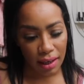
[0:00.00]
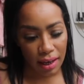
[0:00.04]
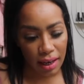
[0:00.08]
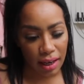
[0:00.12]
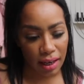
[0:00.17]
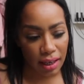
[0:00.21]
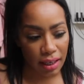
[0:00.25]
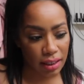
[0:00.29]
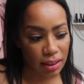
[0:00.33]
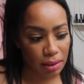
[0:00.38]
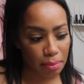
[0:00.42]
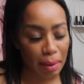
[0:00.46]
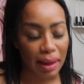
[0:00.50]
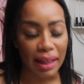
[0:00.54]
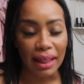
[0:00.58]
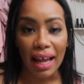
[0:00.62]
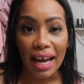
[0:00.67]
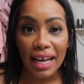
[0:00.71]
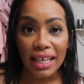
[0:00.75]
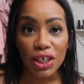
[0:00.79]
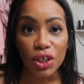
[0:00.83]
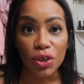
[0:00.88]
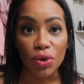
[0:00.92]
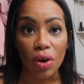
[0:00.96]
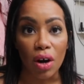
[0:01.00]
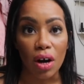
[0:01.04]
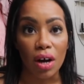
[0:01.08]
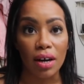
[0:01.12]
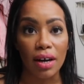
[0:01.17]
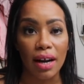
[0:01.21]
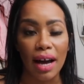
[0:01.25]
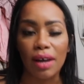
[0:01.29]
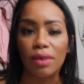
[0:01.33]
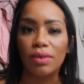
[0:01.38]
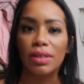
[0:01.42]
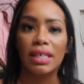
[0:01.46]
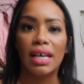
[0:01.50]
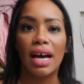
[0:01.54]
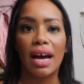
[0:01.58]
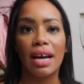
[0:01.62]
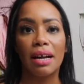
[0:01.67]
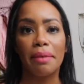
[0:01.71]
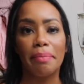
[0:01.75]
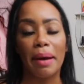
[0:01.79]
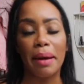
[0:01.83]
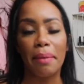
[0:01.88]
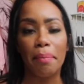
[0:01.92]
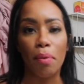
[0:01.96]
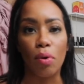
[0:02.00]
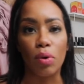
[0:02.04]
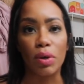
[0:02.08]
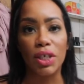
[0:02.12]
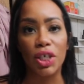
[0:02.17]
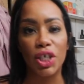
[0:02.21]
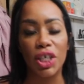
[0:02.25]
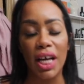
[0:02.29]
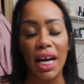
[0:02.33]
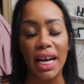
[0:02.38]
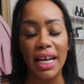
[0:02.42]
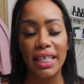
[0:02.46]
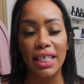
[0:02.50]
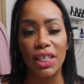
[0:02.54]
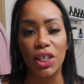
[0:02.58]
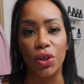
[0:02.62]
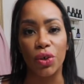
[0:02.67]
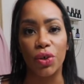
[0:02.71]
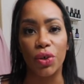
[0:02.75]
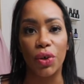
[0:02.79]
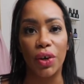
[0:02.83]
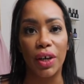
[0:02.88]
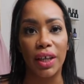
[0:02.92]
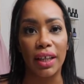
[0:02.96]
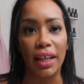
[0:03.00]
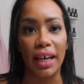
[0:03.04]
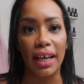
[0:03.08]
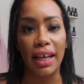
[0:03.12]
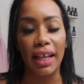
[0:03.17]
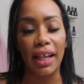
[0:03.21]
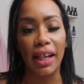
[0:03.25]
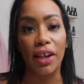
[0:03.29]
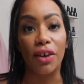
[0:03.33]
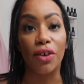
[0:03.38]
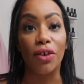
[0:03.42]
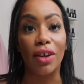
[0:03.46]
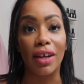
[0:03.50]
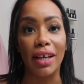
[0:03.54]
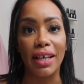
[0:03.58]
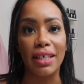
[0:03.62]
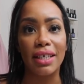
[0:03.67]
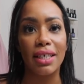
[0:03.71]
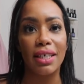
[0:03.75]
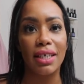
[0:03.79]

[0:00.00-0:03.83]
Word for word: and my lights are on outside, my porch lights, so you can like clearly